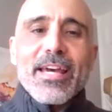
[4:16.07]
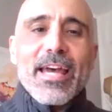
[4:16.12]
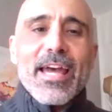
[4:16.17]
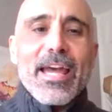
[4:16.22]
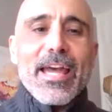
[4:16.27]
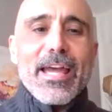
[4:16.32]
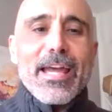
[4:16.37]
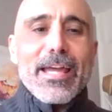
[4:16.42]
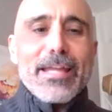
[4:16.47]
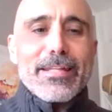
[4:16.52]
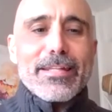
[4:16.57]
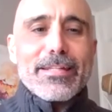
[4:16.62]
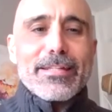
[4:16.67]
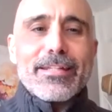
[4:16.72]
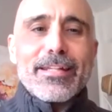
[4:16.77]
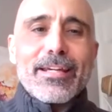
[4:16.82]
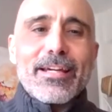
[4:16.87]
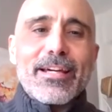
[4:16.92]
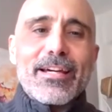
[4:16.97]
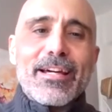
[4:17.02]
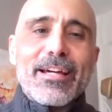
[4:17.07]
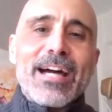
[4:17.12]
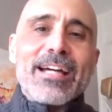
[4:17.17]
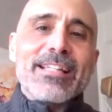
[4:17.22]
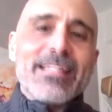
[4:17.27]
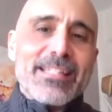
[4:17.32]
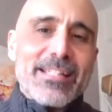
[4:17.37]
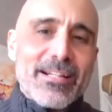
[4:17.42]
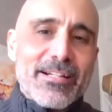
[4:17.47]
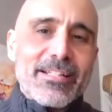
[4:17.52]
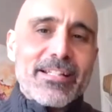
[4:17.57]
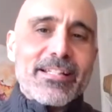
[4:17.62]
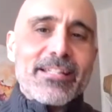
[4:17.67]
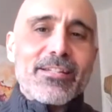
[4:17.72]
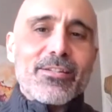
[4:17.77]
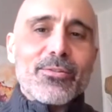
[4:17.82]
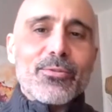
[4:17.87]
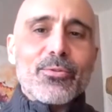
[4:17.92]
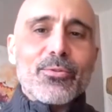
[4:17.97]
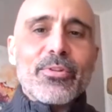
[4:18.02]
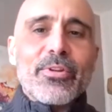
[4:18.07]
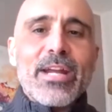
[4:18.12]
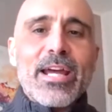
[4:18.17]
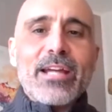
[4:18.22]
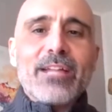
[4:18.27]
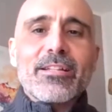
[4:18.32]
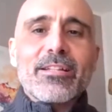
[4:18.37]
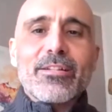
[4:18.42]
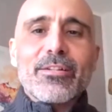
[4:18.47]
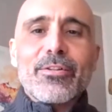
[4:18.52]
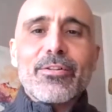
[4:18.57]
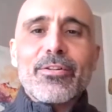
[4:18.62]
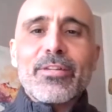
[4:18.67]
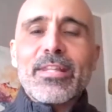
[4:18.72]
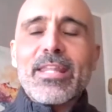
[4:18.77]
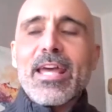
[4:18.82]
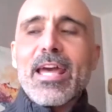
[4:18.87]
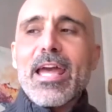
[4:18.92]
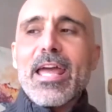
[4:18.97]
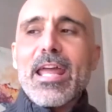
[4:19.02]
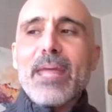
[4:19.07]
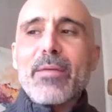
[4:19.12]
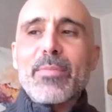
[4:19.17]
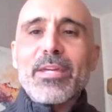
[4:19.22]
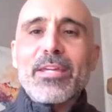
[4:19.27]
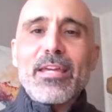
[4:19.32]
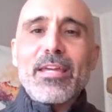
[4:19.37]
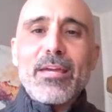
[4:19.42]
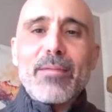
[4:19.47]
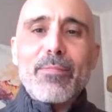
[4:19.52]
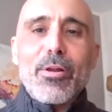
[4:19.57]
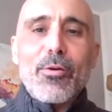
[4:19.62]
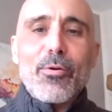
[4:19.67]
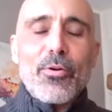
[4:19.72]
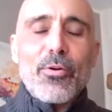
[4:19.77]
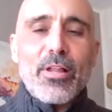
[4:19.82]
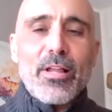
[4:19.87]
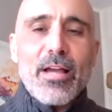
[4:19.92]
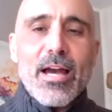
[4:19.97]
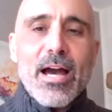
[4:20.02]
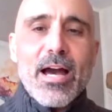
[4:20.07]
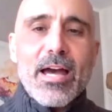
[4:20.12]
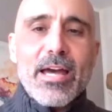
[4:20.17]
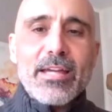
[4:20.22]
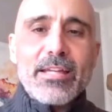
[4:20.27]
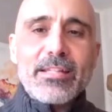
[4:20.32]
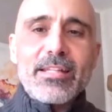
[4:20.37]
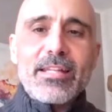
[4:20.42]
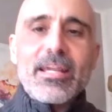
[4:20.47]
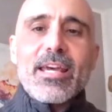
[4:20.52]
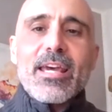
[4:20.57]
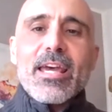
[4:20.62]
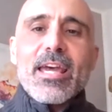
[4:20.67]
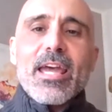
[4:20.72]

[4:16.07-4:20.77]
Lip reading: And I started as a tour director, then I became a local guide.